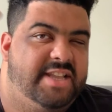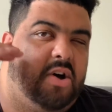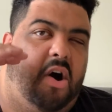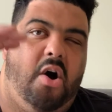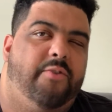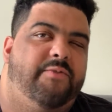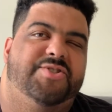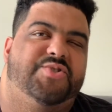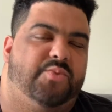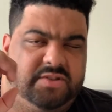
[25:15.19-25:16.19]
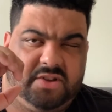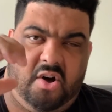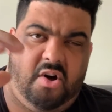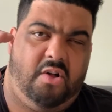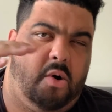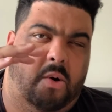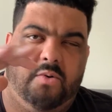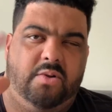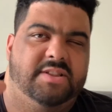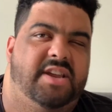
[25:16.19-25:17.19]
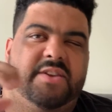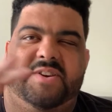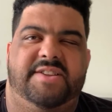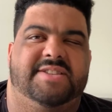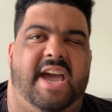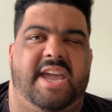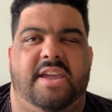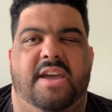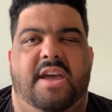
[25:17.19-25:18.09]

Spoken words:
It's all visual, it's all oral. None of it is like